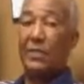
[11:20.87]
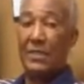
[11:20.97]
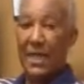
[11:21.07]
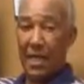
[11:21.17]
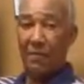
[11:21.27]

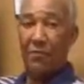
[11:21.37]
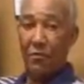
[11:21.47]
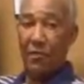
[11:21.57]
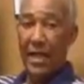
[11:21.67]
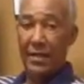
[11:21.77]
This kind of
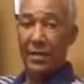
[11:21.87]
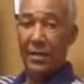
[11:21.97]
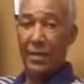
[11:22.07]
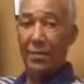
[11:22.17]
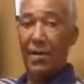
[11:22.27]
threat
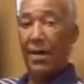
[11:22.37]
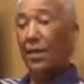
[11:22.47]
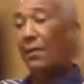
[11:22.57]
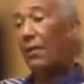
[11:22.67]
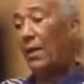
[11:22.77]
about
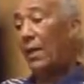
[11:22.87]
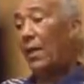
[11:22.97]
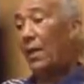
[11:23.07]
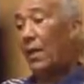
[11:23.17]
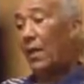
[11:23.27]

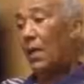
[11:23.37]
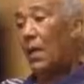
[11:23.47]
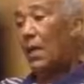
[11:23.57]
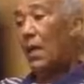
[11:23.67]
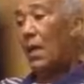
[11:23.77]

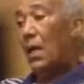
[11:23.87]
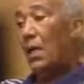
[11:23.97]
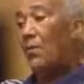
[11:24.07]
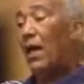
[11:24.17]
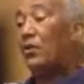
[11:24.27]

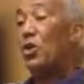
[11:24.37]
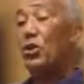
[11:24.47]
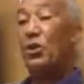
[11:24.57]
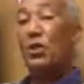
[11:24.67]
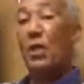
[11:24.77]
it. Anyway, I
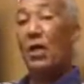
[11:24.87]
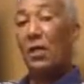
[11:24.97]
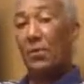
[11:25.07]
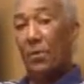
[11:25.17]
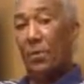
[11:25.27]
took the
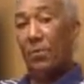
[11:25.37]
job